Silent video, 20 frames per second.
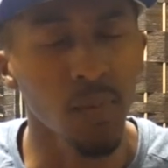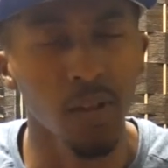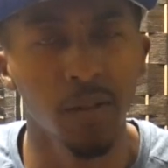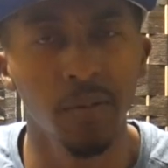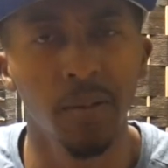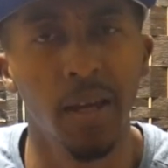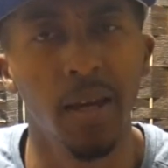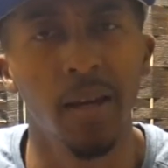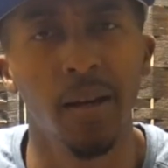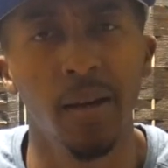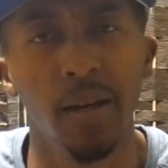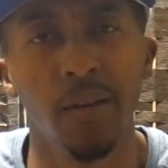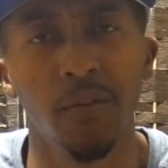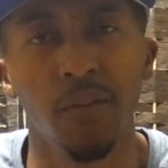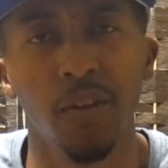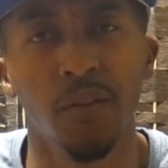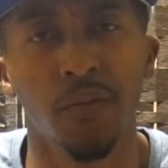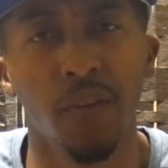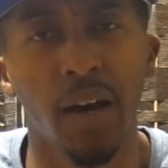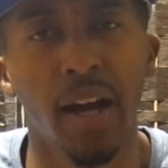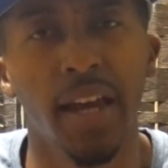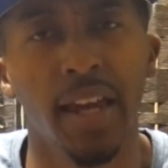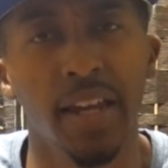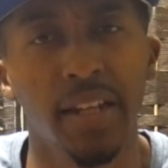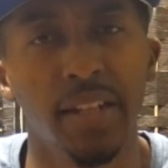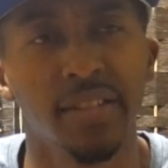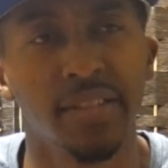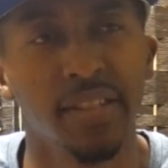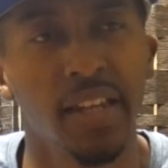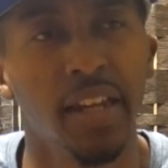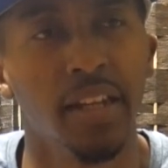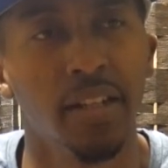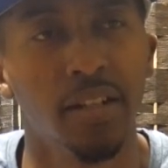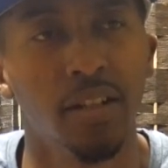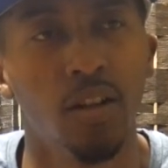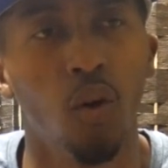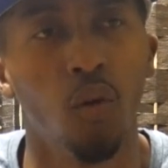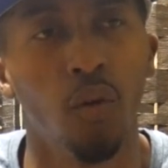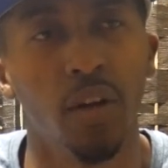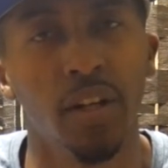yeah, if I had to say
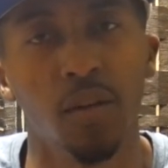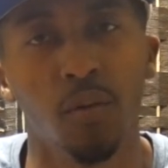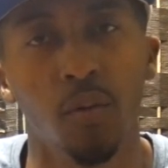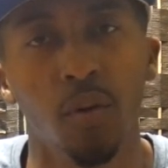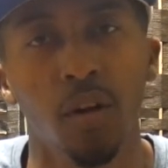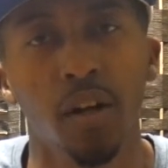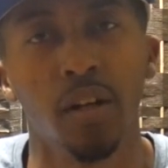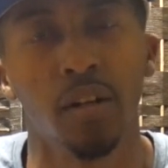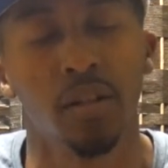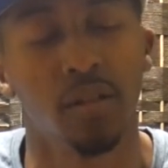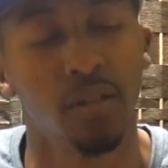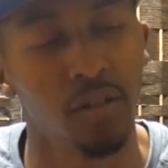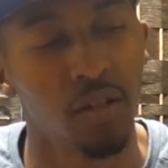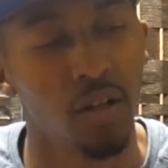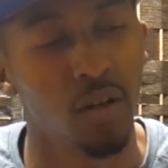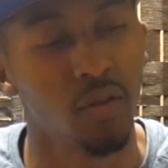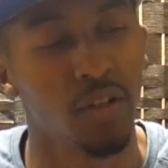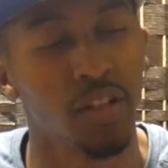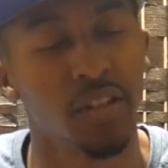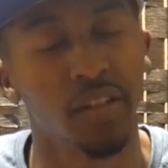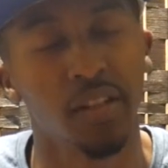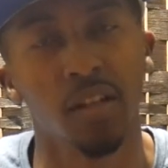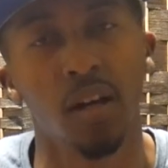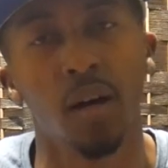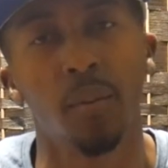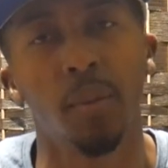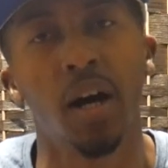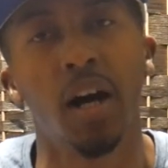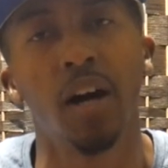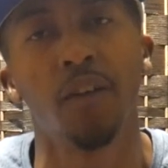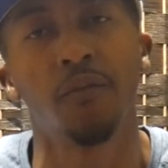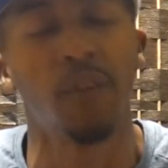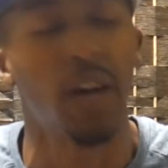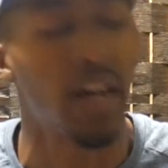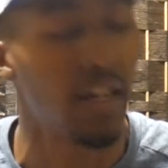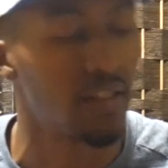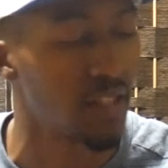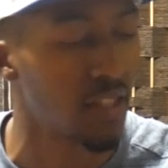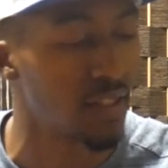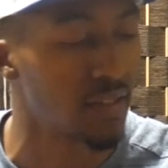go anywhere, get the Yamaha
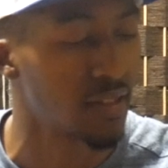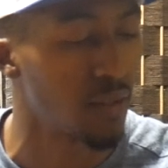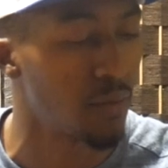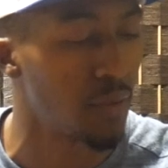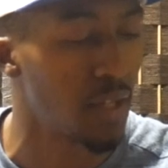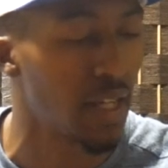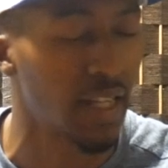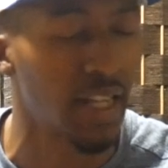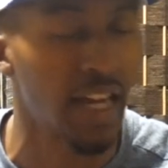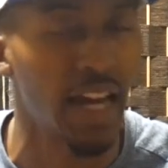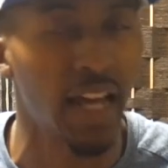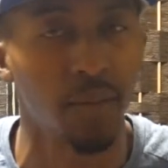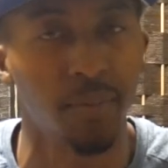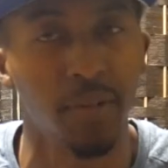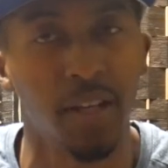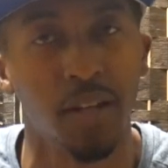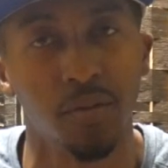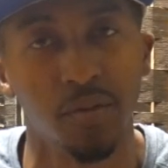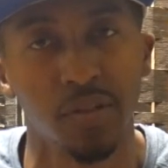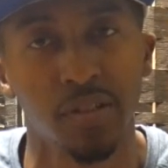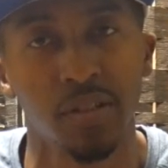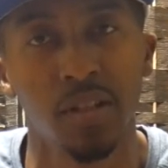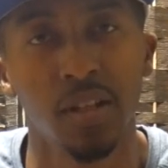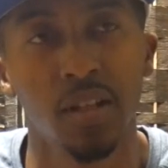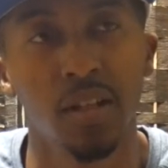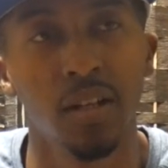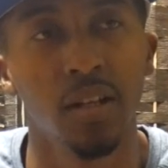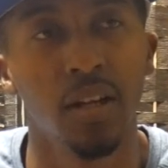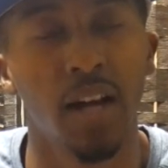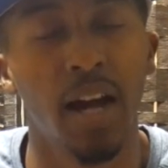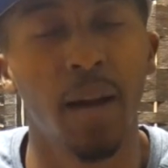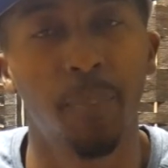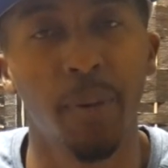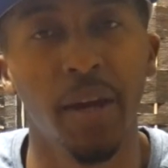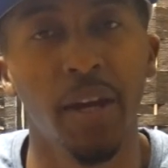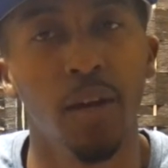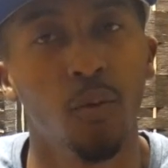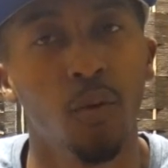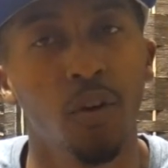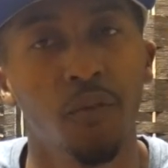Hs5s. Like I say, when I got them, I
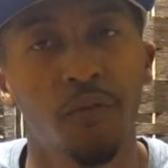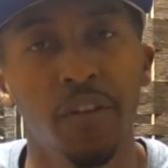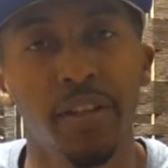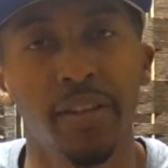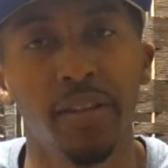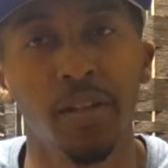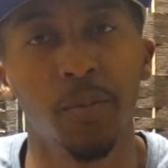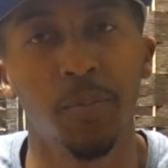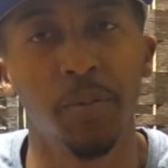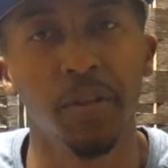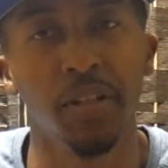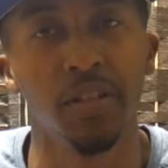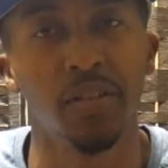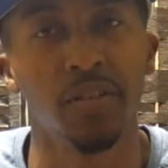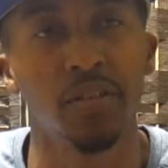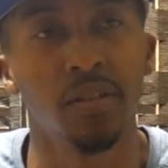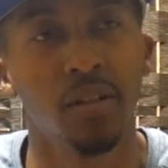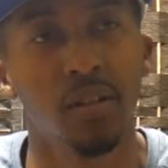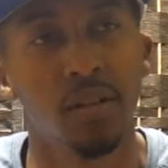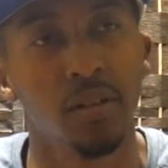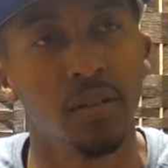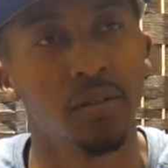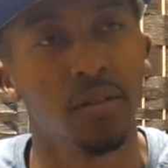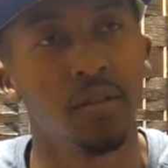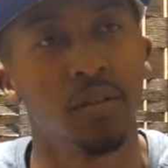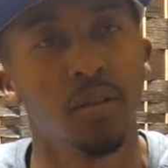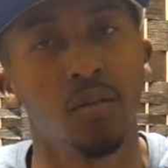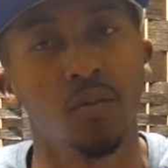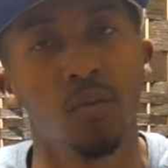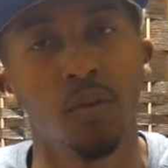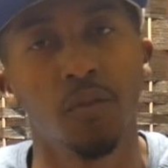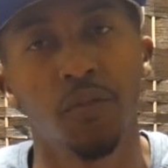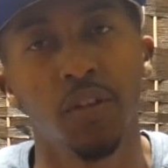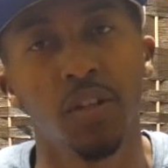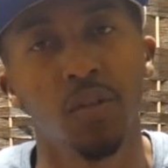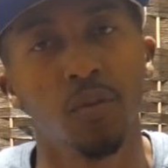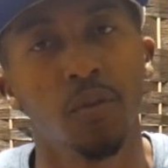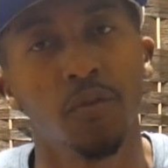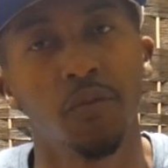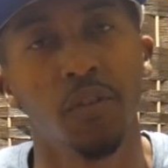paid $150 a piece.
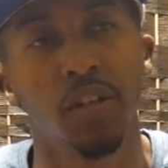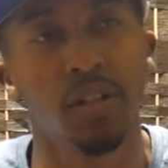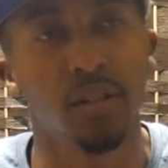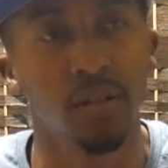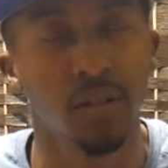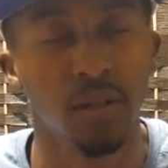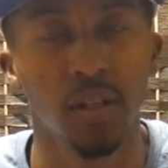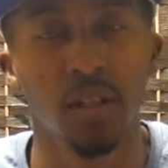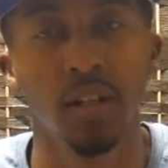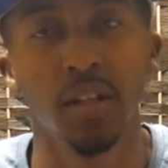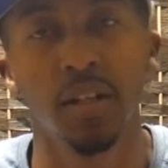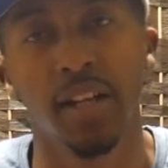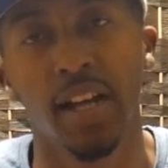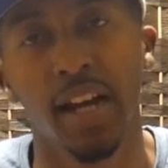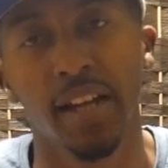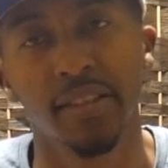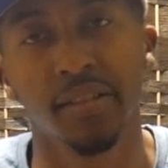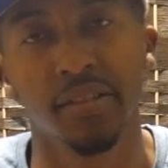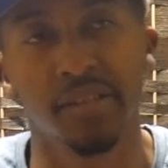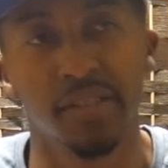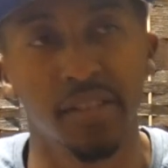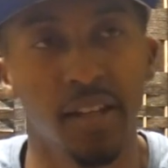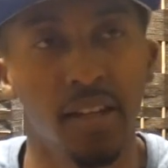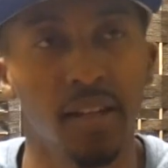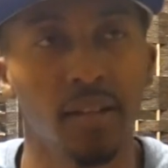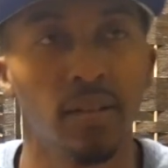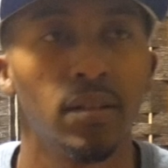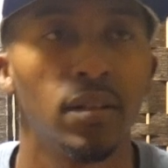$150. Got the set,